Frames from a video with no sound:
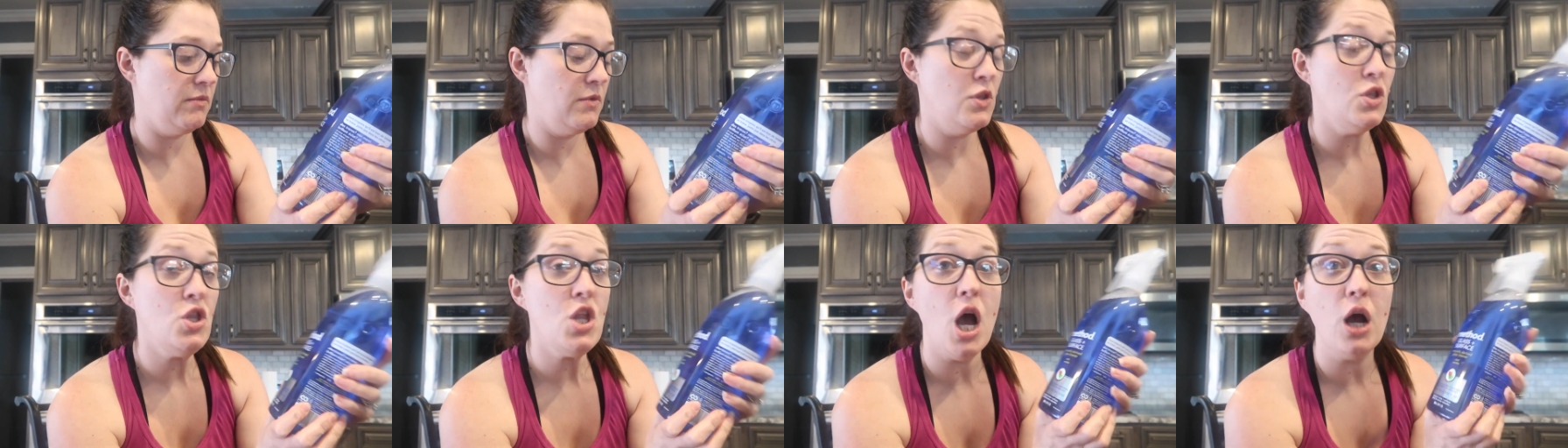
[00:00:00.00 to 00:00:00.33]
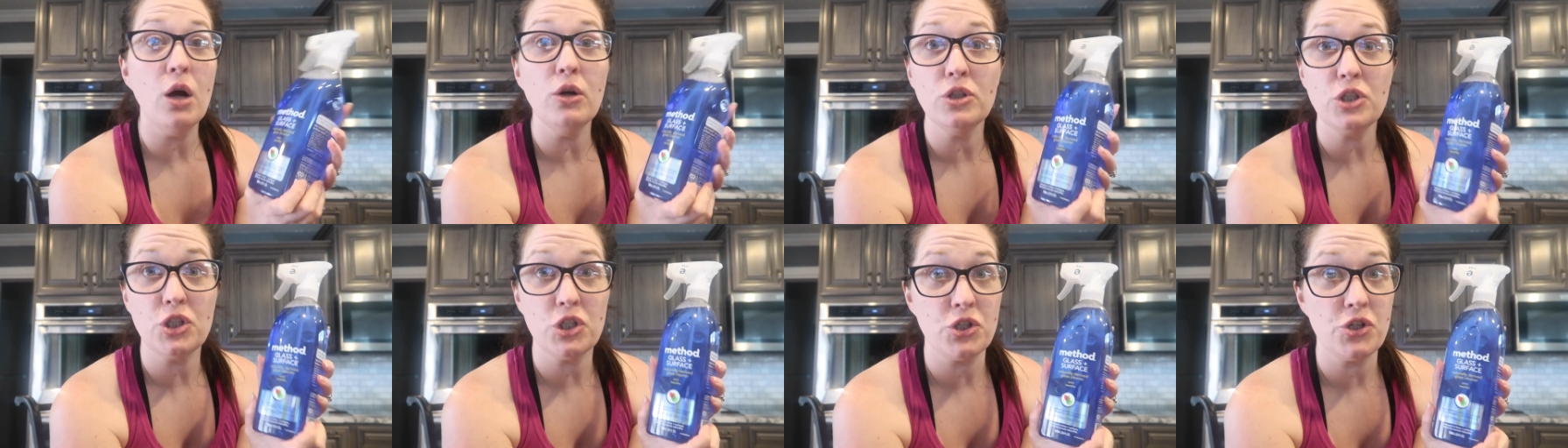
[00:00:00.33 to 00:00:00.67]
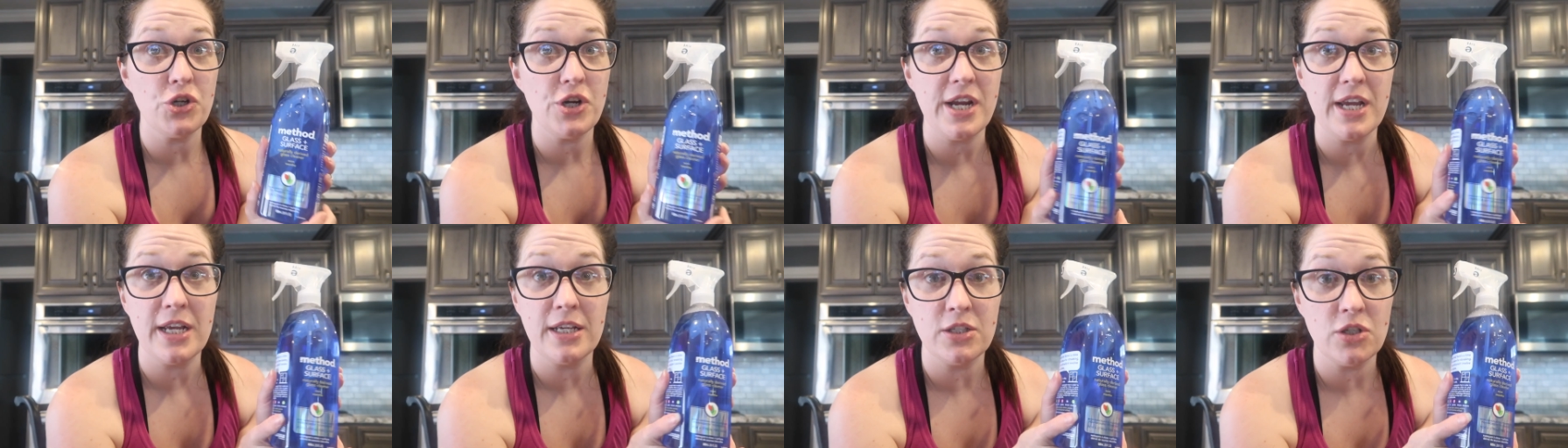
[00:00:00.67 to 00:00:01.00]
no
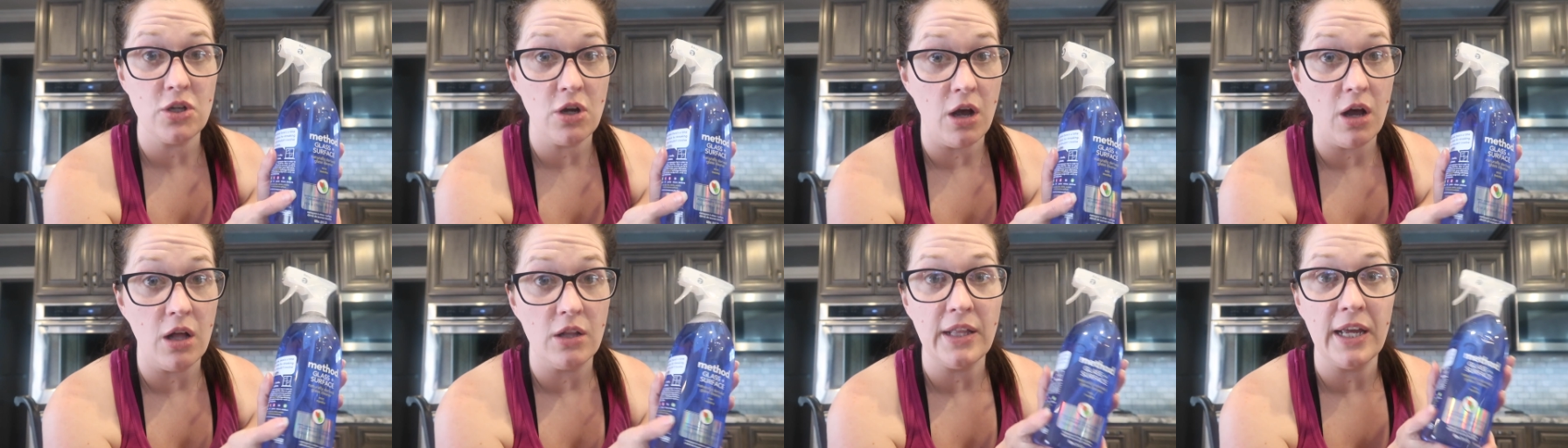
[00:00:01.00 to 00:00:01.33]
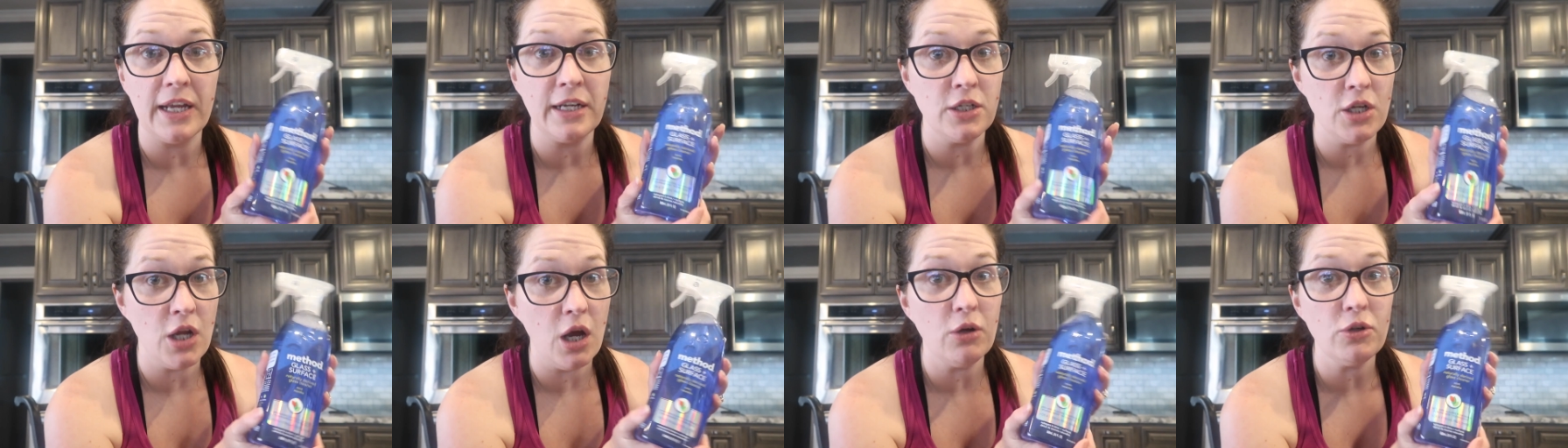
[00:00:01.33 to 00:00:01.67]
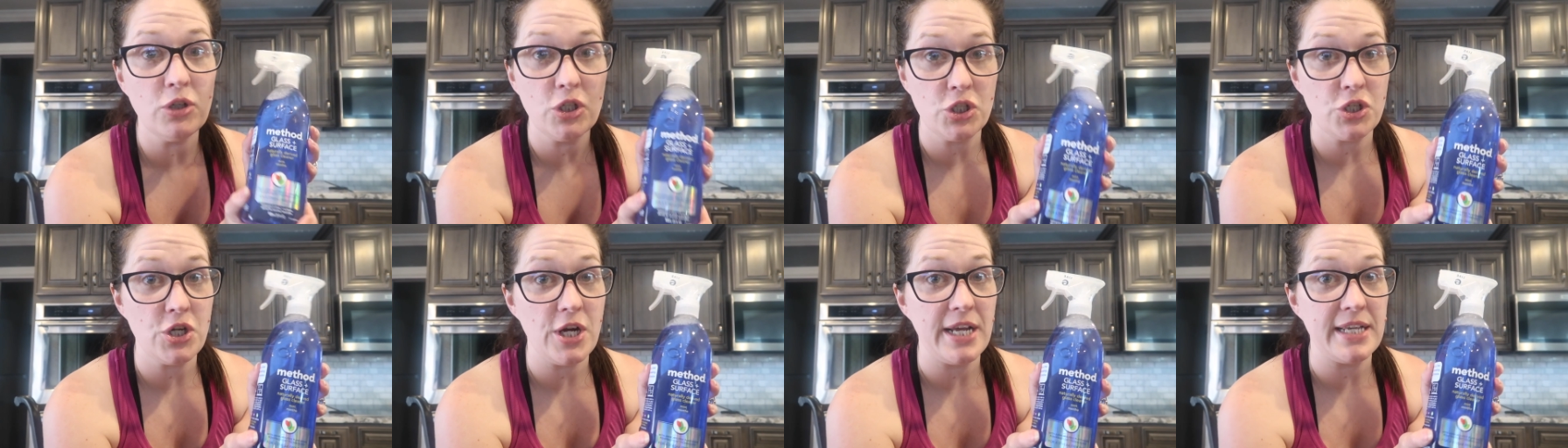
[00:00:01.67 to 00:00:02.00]
streaks y'all like
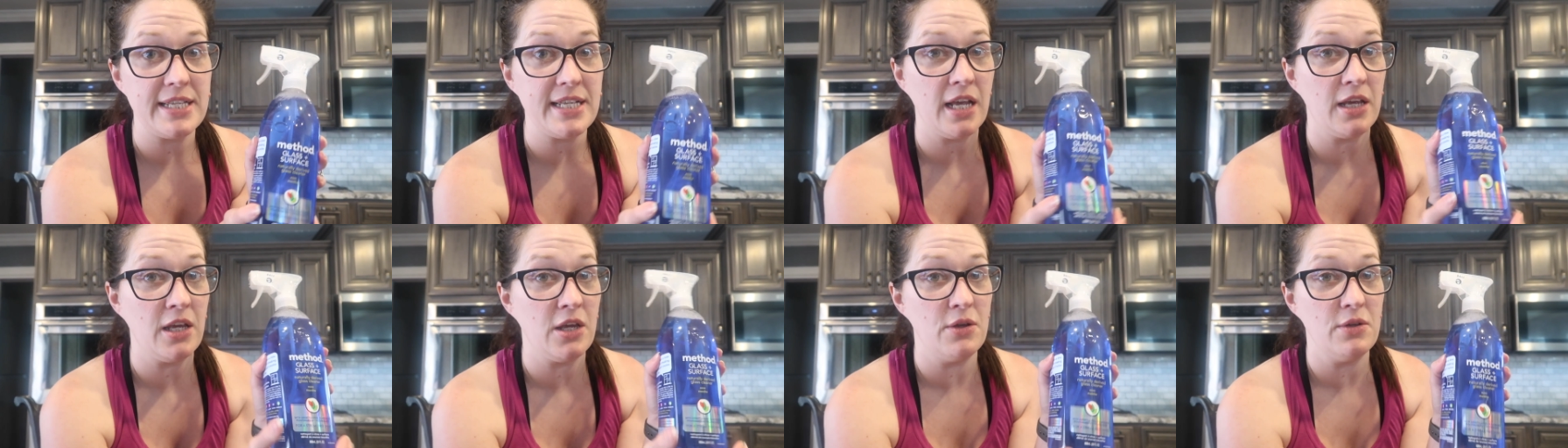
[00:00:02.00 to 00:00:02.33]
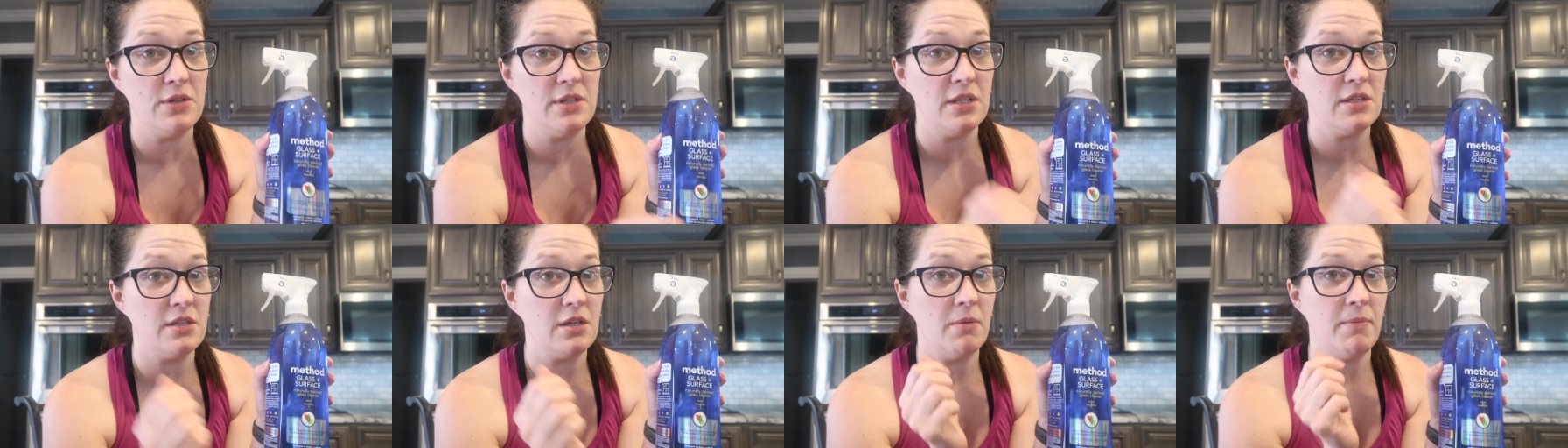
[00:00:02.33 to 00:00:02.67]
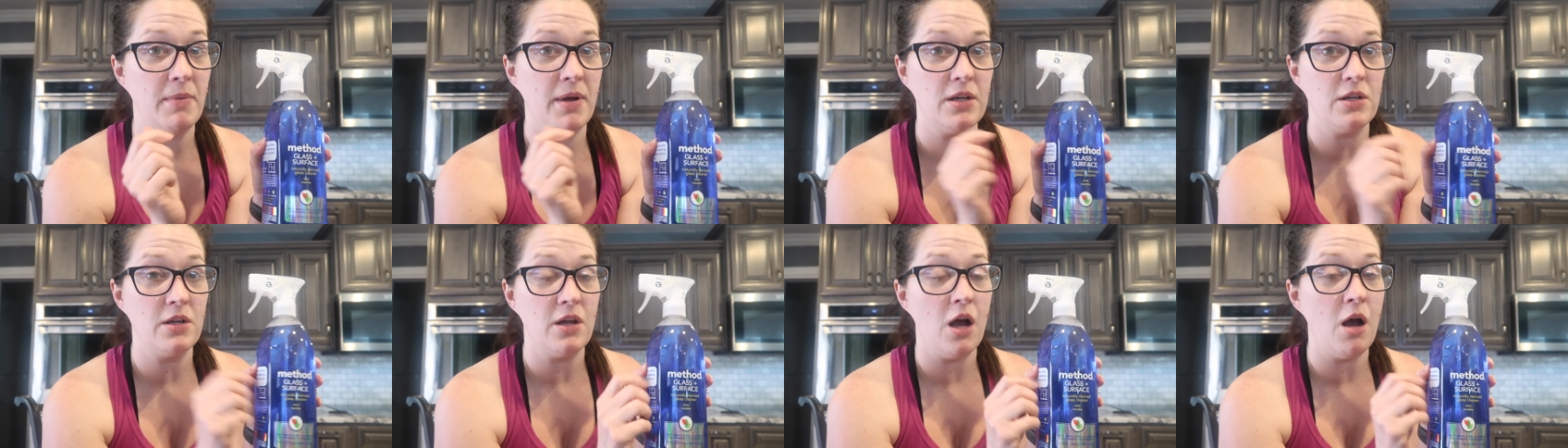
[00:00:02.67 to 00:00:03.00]
no streaks i use this on
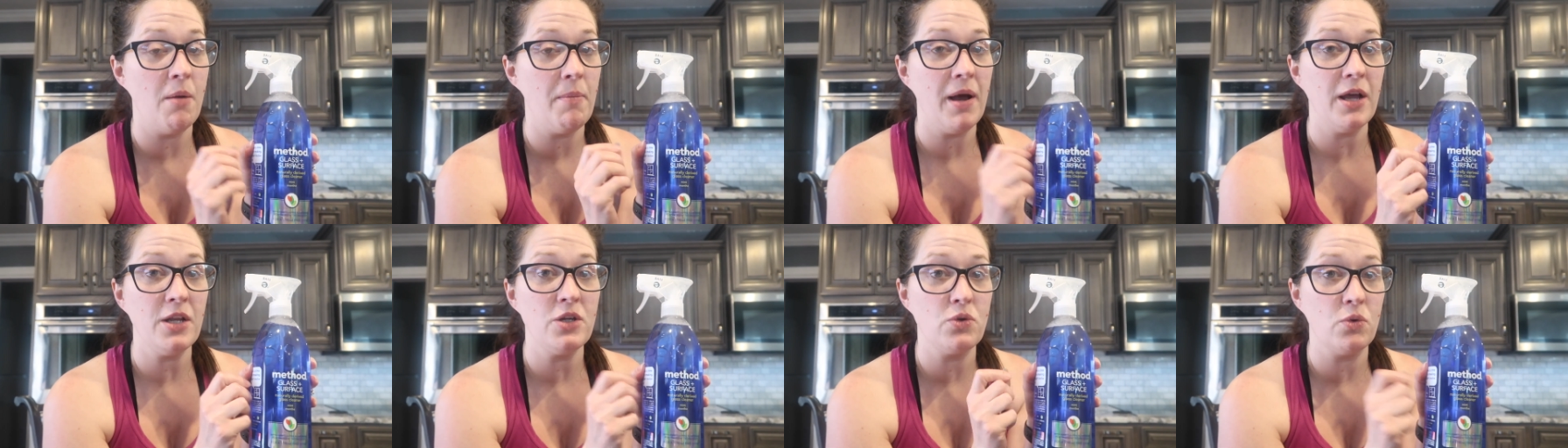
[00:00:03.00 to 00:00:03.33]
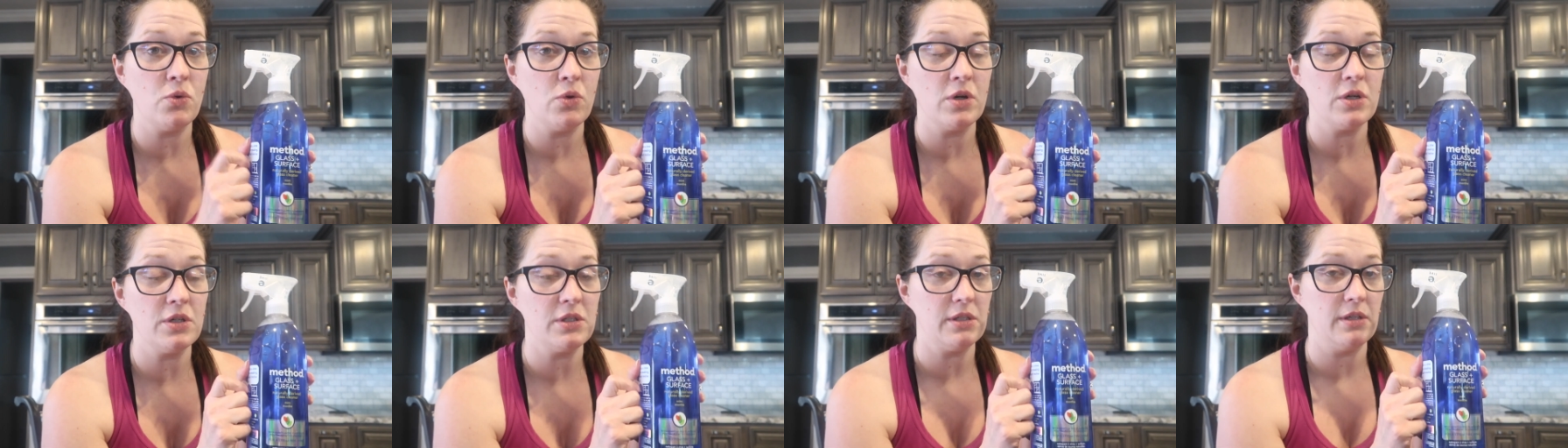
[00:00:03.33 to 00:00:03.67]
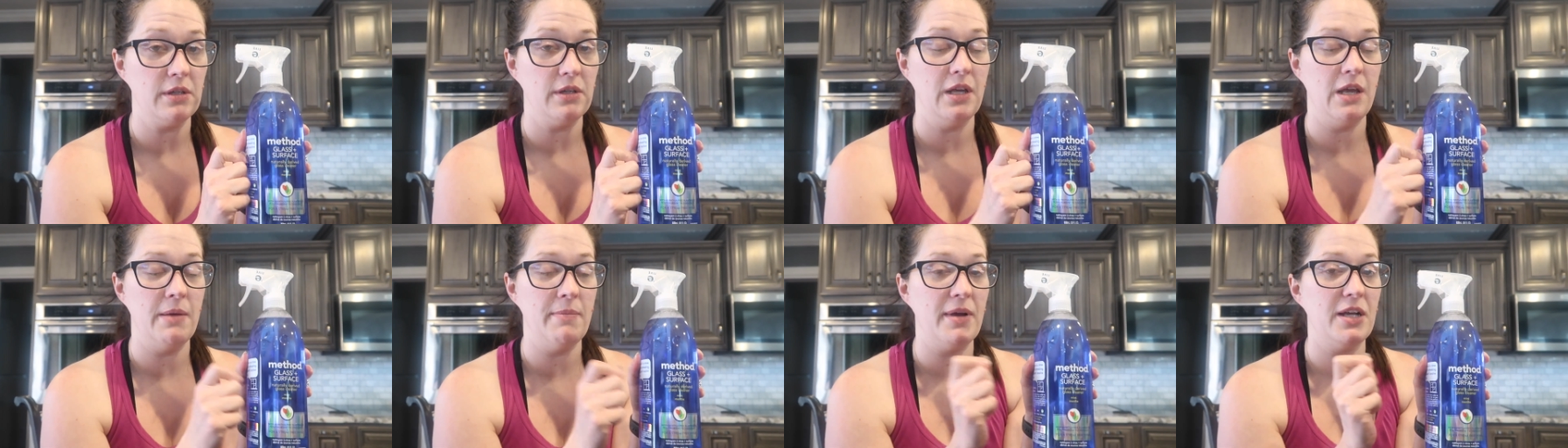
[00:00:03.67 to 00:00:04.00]
my on my doors
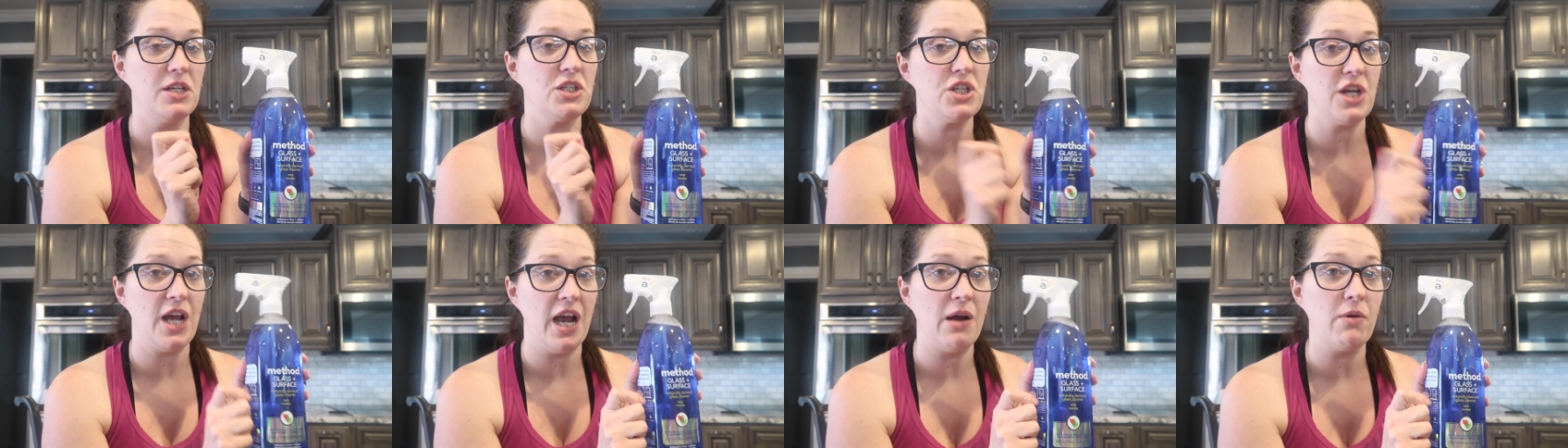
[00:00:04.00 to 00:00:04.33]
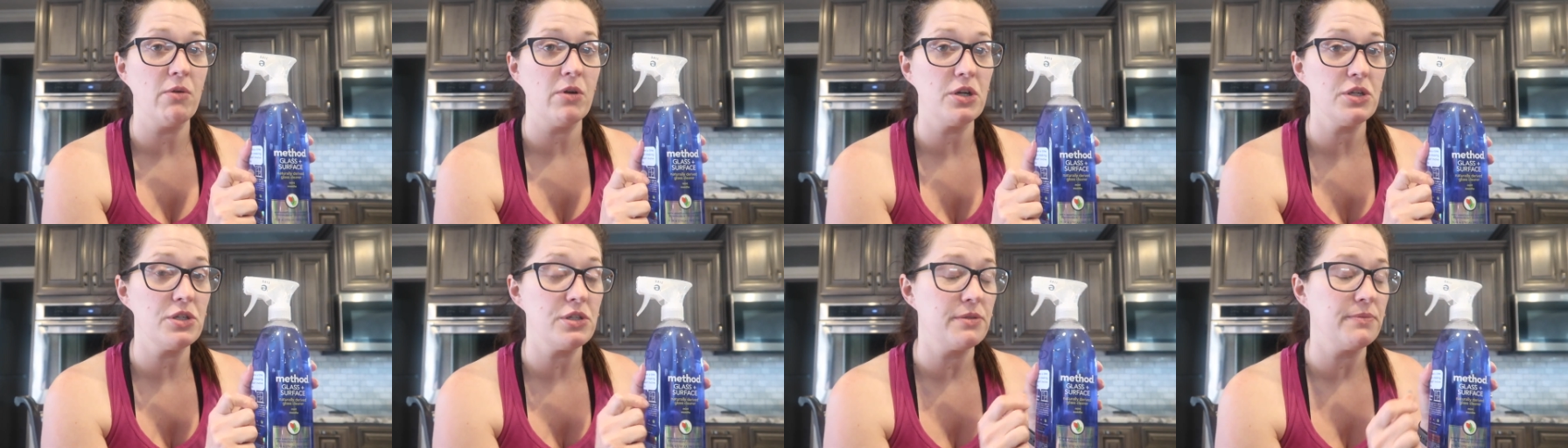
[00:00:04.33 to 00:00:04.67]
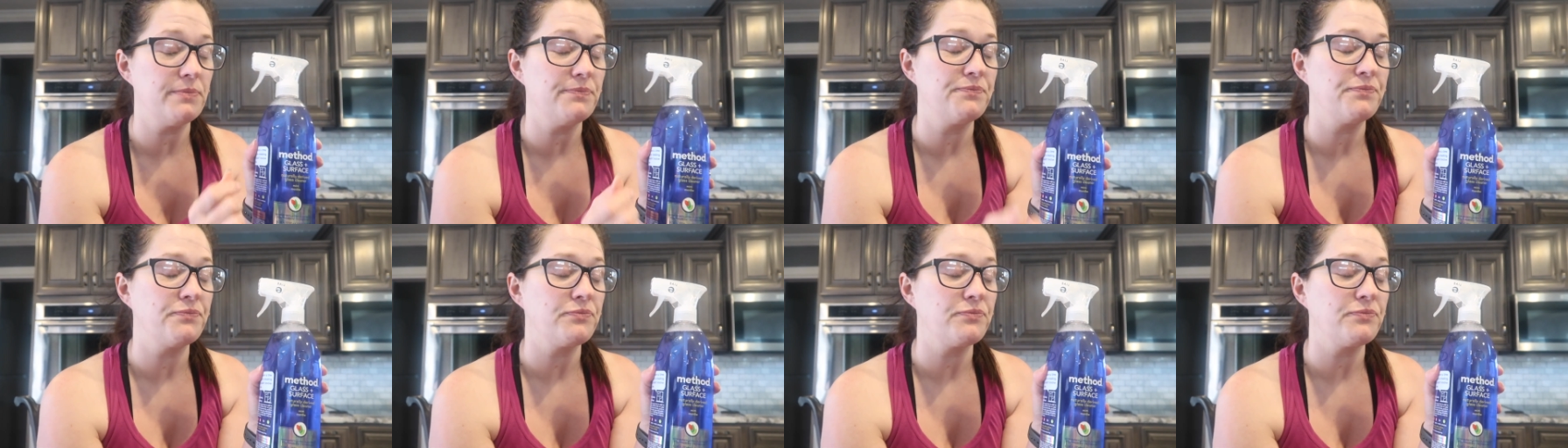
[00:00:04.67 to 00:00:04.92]
in my showers